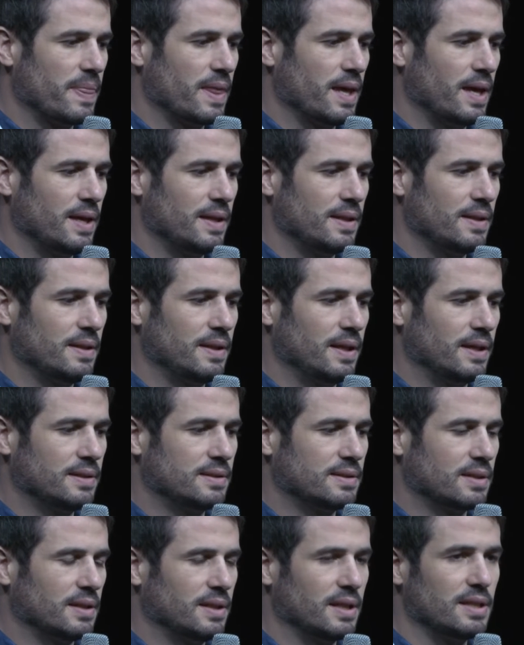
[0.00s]
and
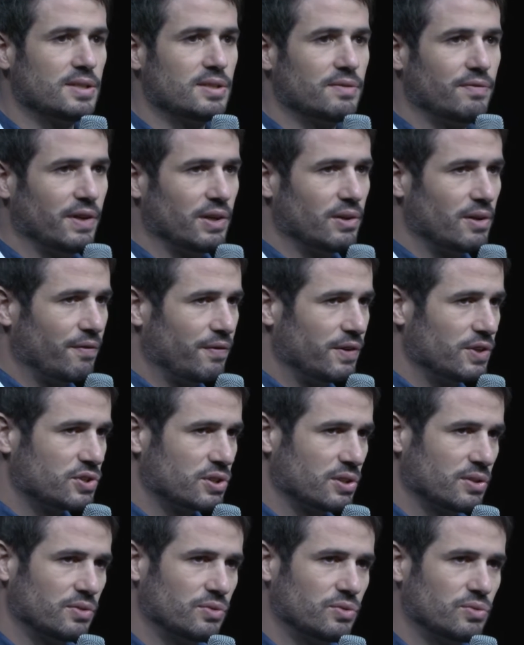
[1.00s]
that is very
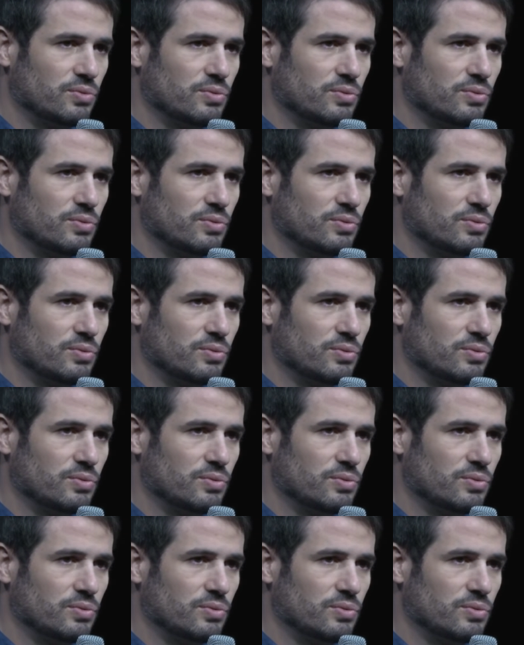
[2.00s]
efficient